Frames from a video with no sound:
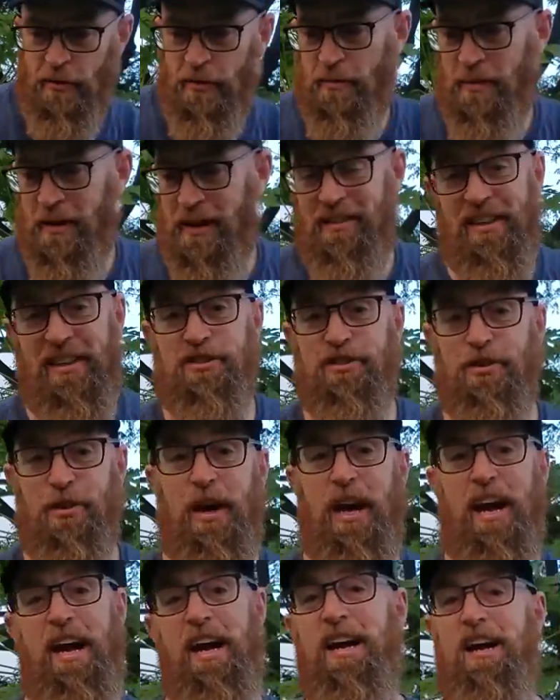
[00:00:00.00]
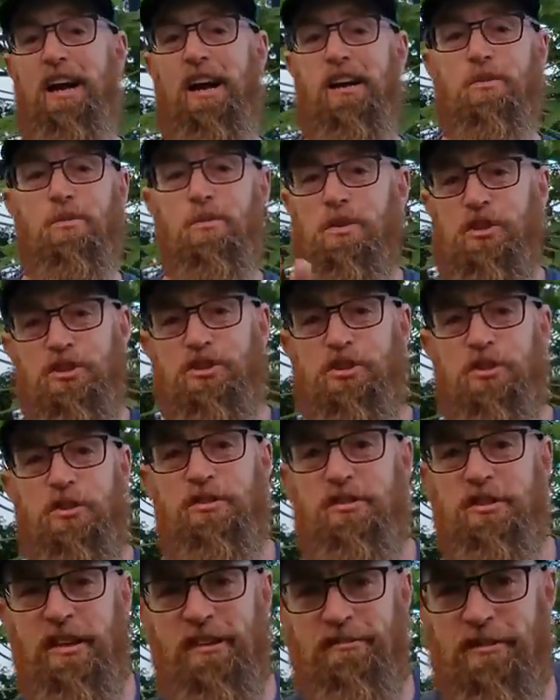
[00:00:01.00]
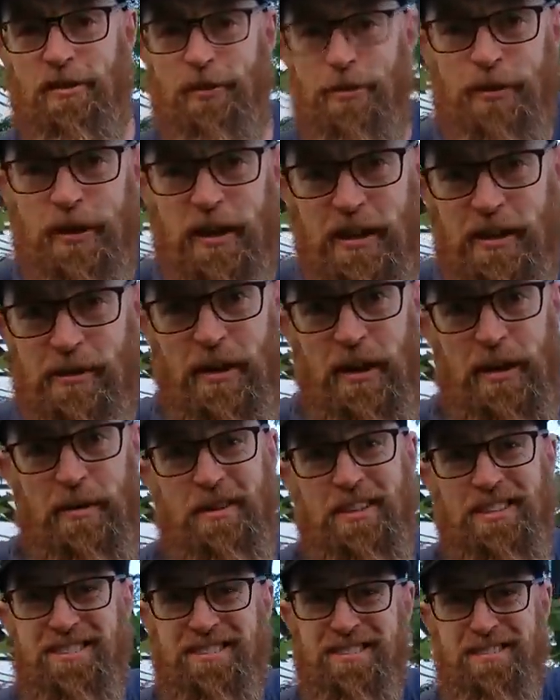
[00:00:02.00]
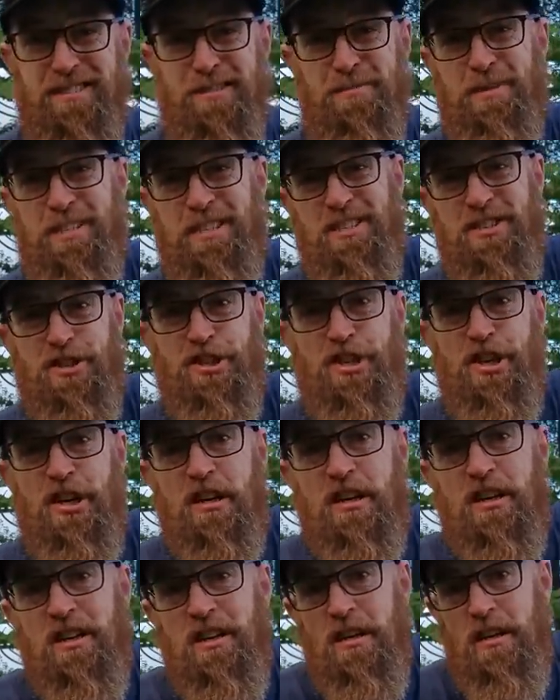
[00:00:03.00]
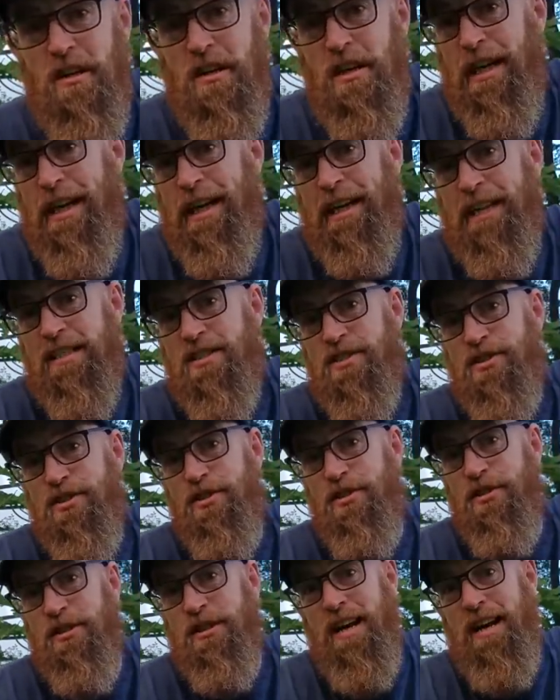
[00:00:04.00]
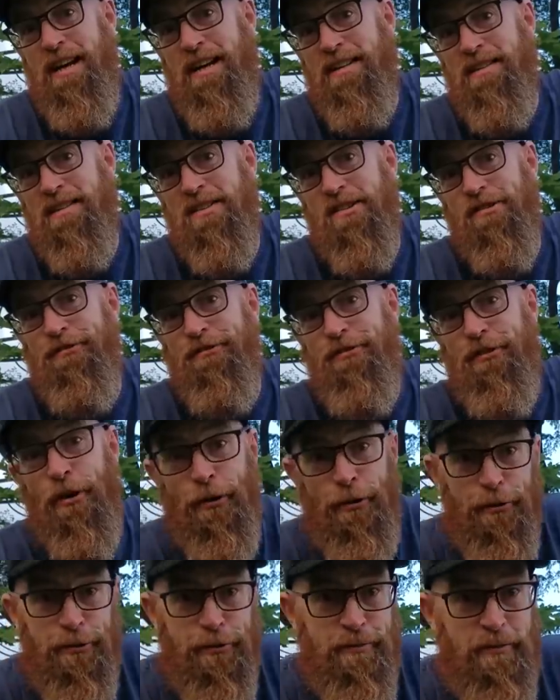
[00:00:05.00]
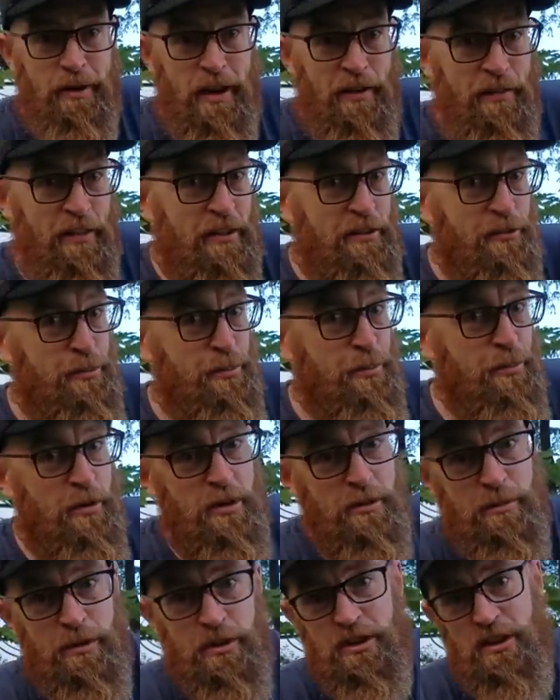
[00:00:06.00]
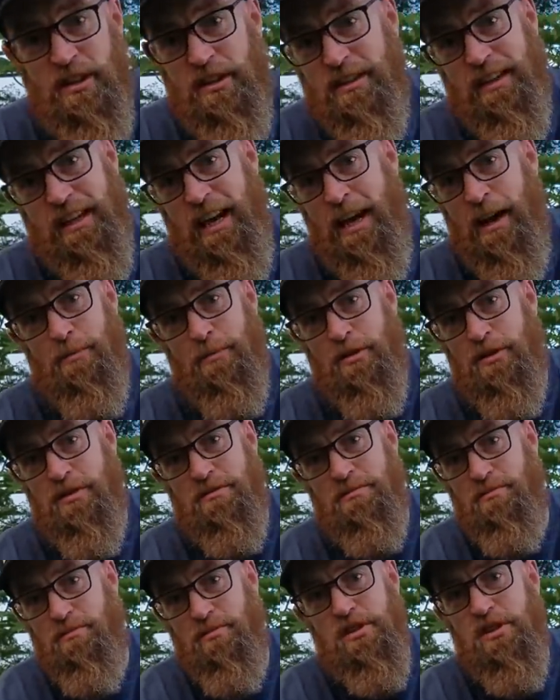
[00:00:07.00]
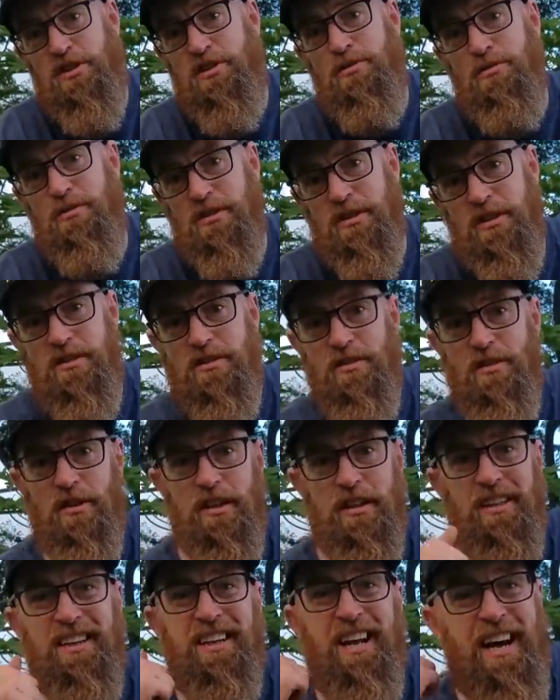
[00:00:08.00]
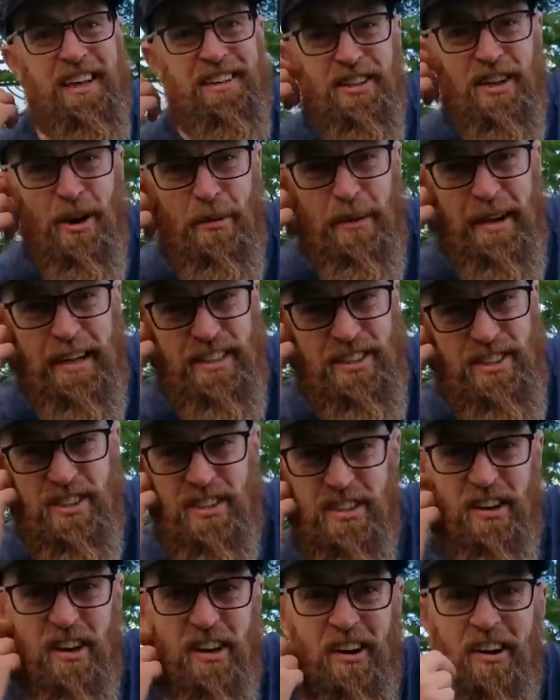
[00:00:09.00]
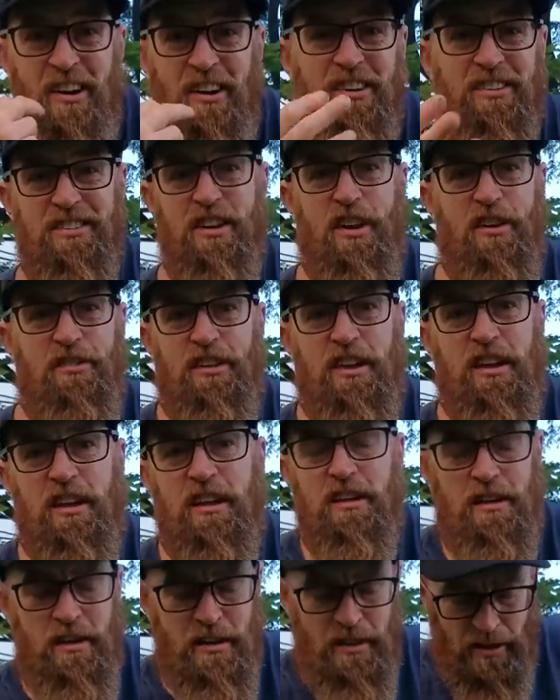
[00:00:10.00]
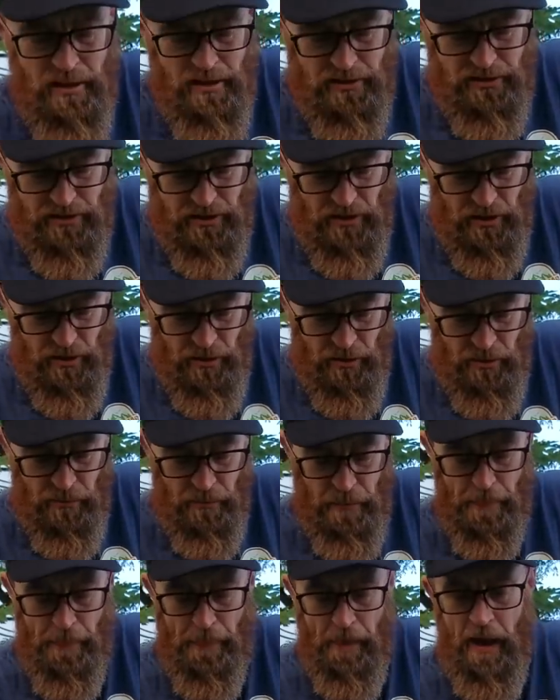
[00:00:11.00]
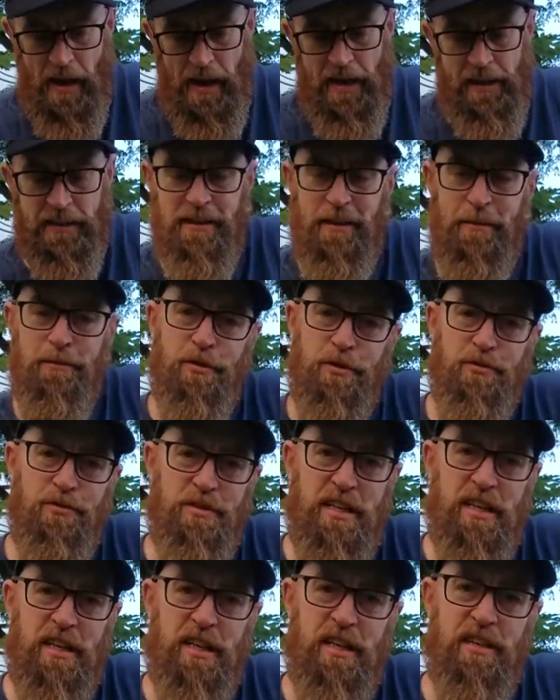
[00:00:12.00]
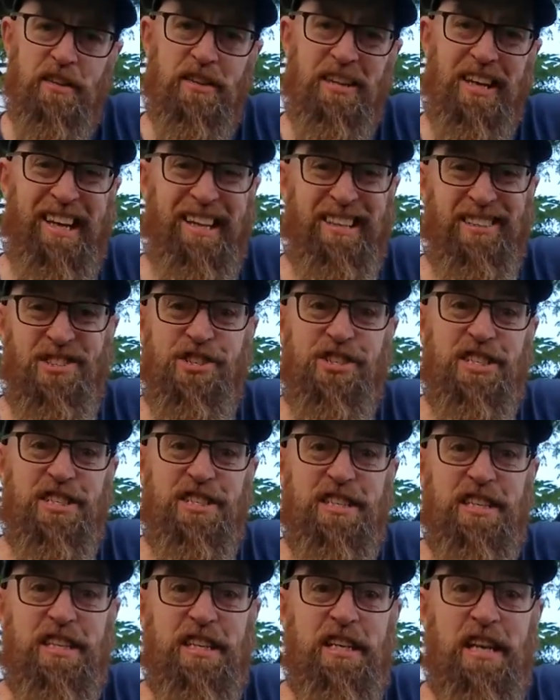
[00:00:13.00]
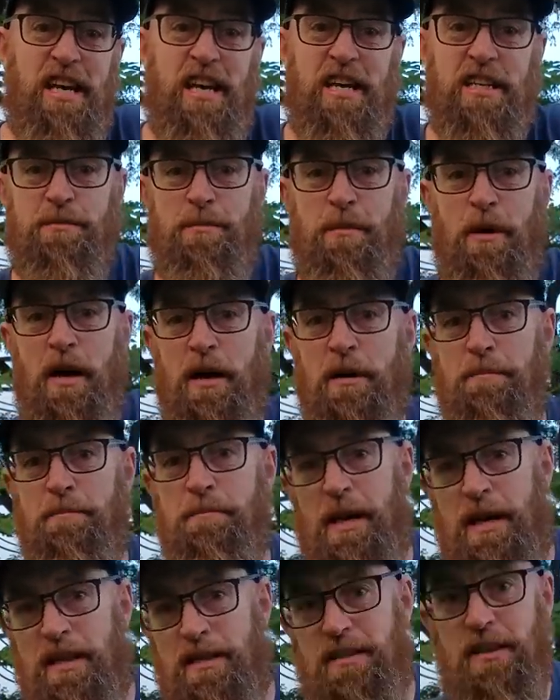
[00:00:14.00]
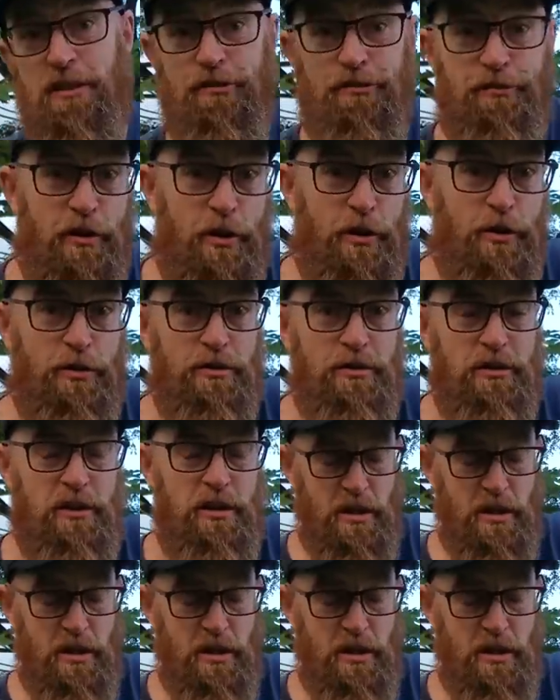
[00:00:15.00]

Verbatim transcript: me. That's okay. I don't want to show you that phone anyway because it's a piece of junk. It's good as a phone, and that's pretty much it. The camera was useless on it. It had no HDR, nothing. So I ended up using the HTC as my basic phone,